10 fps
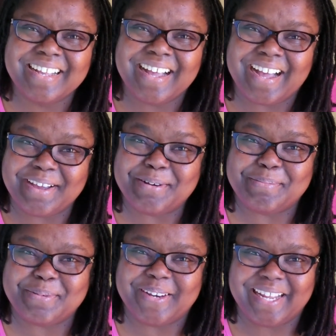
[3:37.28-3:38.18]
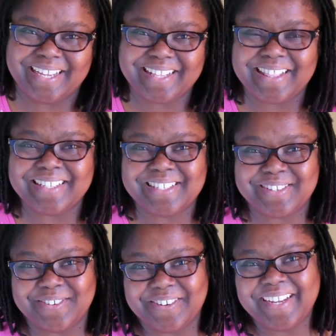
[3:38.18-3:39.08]
I hope you liked the
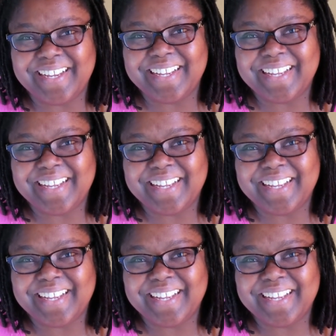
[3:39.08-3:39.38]
story.